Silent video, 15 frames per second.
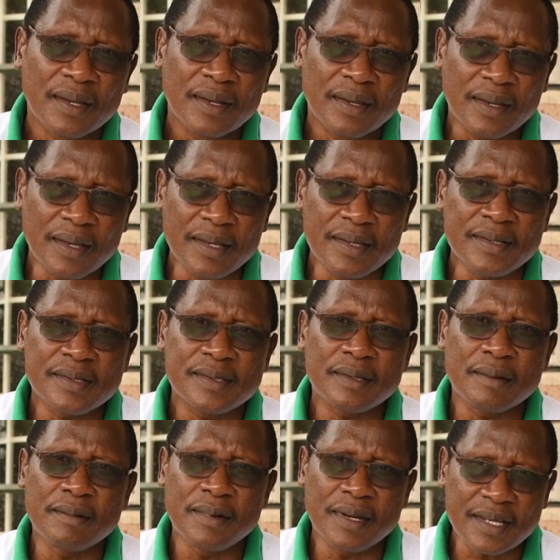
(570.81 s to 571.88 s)
is
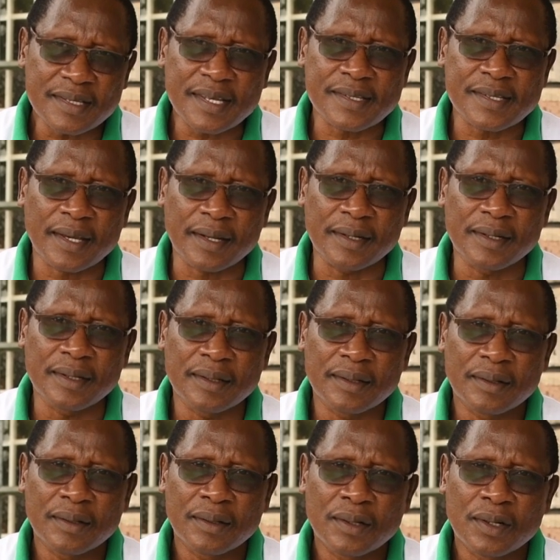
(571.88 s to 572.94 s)
necessary
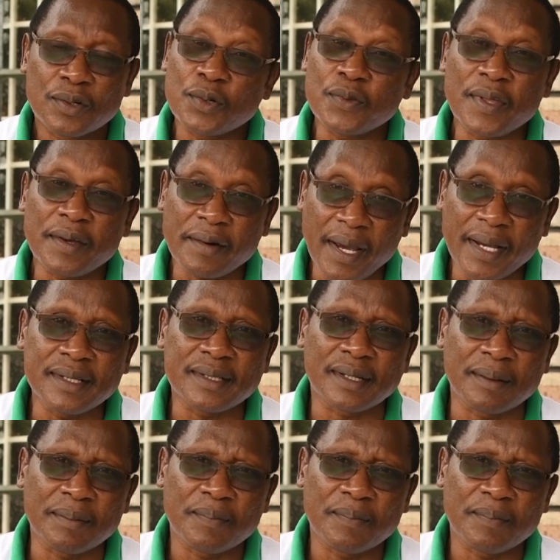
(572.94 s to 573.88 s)
to the writer